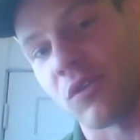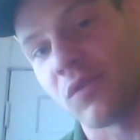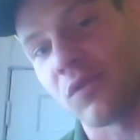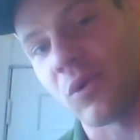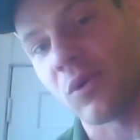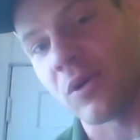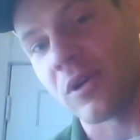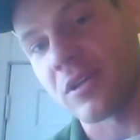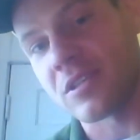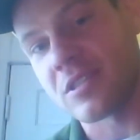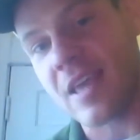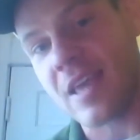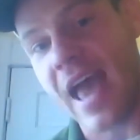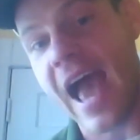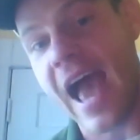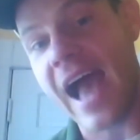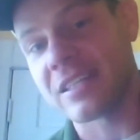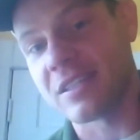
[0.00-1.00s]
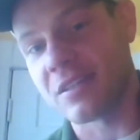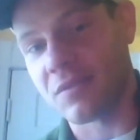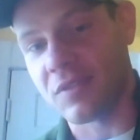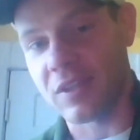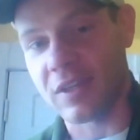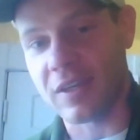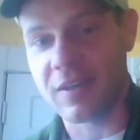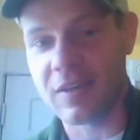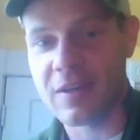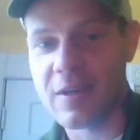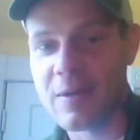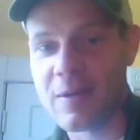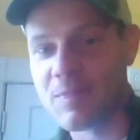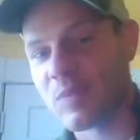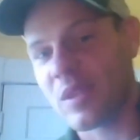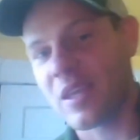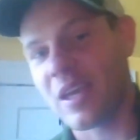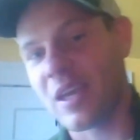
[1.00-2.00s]
forests actively.
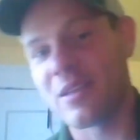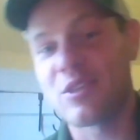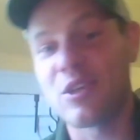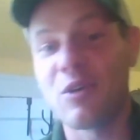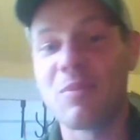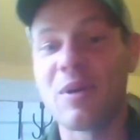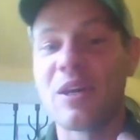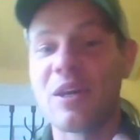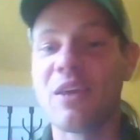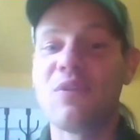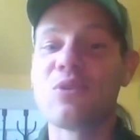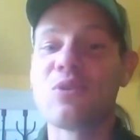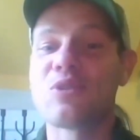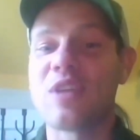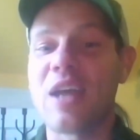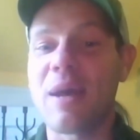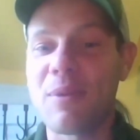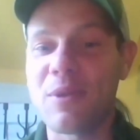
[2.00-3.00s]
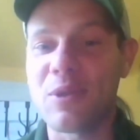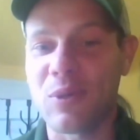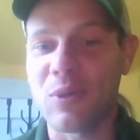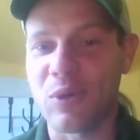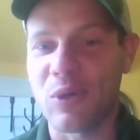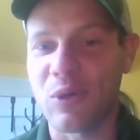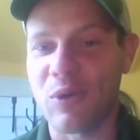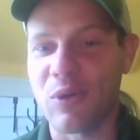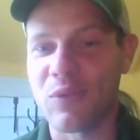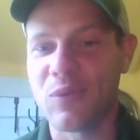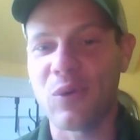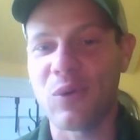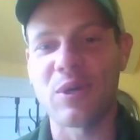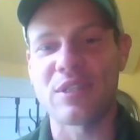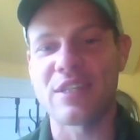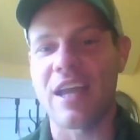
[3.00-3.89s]
And so, but if you step into an old growth forest,